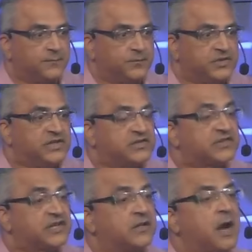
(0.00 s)
Jesus
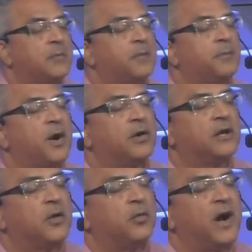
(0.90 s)
said, Come apart a
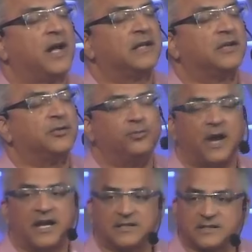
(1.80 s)
while and
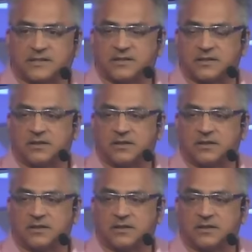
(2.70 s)
rest.